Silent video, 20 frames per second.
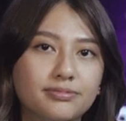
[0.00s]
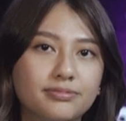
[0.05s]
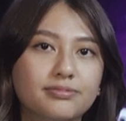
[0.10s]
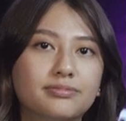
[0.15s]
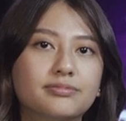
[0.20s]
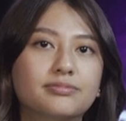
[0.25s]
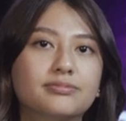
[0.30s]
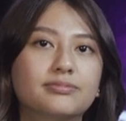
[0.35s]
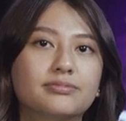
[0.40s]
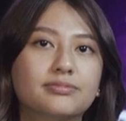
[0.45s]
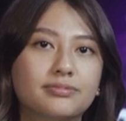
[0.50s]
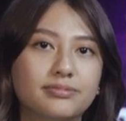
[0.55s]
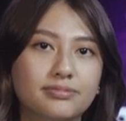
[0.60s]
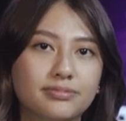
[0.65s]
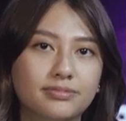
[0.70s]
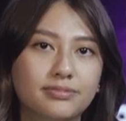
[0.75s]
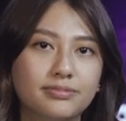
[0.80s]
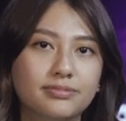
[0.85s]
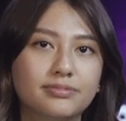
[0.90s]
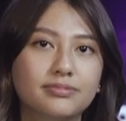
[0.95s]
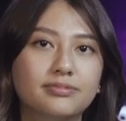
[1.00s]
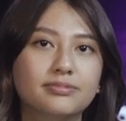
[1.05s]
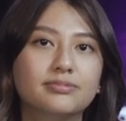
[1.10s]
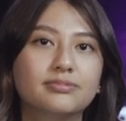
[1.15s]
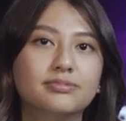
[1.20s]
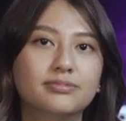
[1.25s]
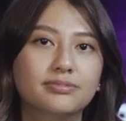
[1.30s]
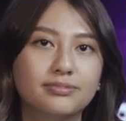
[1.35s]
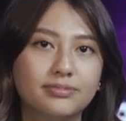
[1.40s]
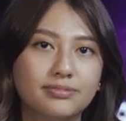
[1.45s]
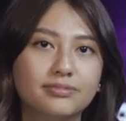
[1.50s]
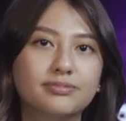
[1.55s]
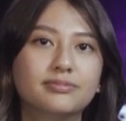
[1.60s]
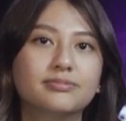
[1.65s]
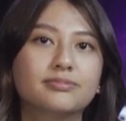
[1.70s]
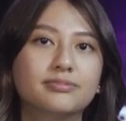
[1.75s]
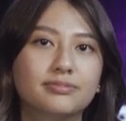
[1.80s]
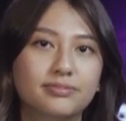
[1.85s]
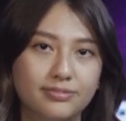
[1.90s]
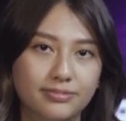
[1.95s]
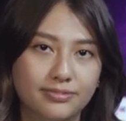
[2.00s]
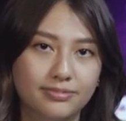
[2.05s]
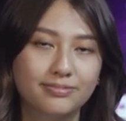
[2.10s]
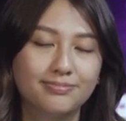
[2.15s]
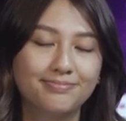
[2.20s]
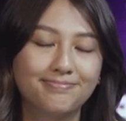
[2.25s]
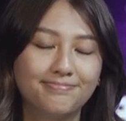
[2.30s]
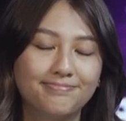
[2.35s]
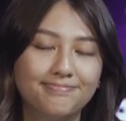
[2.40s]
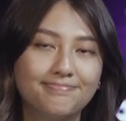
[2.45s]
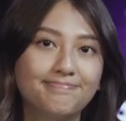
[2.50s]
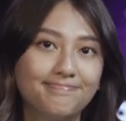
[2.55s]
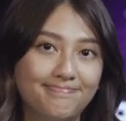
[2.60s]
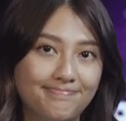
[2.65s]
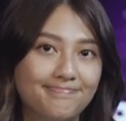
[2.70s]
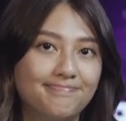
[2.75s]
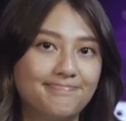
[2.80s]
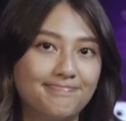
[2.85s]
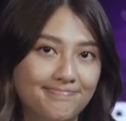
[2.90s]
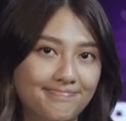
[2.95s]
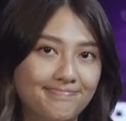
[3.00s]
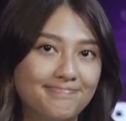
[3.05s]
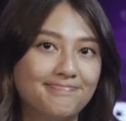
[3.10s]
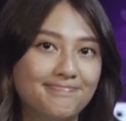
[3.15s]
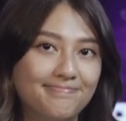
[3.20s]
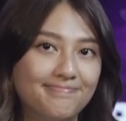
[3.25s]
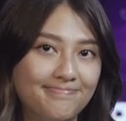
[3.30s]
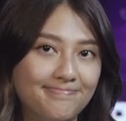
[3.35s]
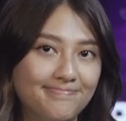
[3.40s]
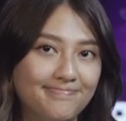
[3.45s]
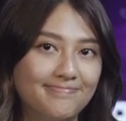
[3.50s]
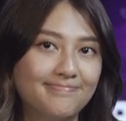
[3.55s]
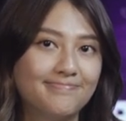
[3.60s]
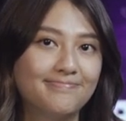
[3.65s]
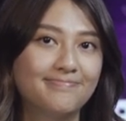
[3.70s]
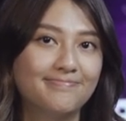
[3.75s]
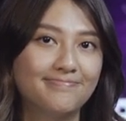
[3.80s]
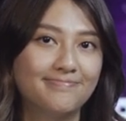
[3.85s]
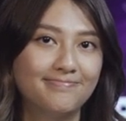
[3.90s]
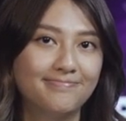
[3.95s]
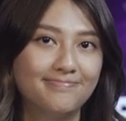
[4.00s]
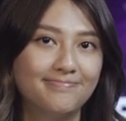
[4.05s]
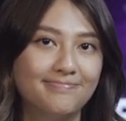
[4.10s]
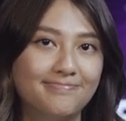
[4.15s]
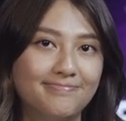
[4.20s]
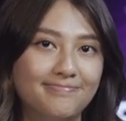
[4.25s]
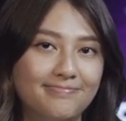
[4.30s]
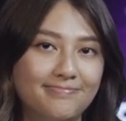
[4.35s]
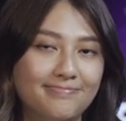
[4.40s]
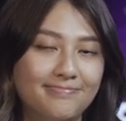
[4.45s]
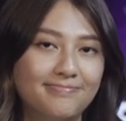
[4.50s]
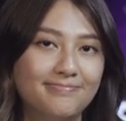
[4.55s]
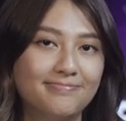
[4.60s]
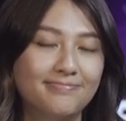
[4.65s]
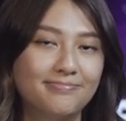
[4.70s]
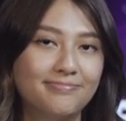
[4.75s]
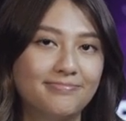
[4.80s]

[no speech]